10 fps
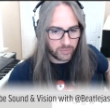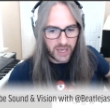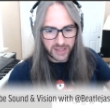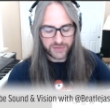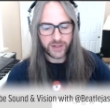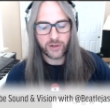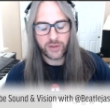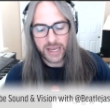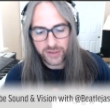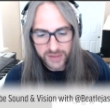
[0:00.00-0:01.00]
Yeah, that's funny.
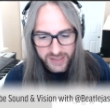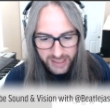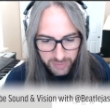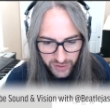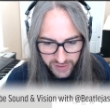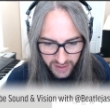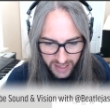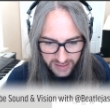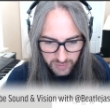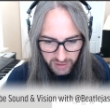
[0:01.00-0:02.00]
You're actually the second person that
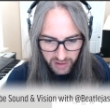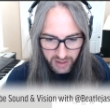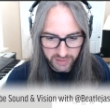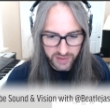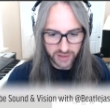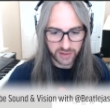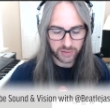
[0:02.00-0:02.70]
asked me that.